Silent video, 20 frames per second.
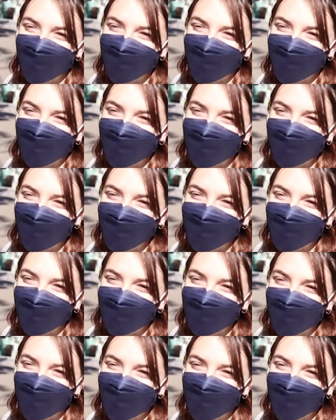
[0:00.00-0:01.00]

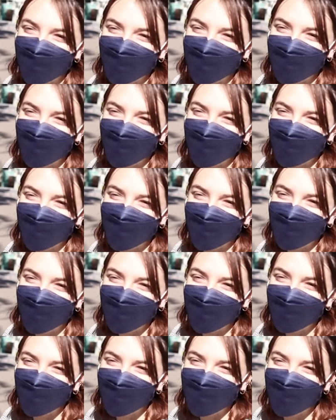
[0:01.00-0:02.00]

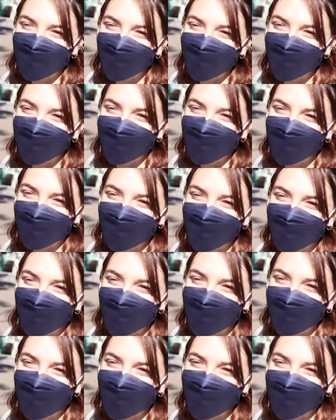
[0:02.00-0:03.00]

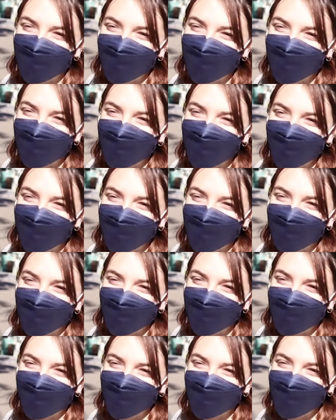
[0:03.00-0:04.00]

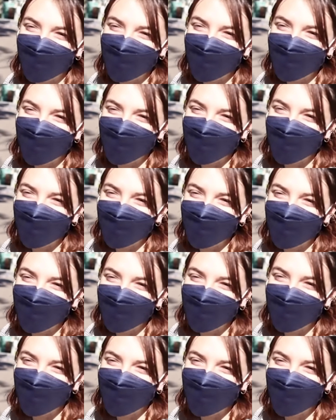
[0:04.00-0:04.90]
[no speech]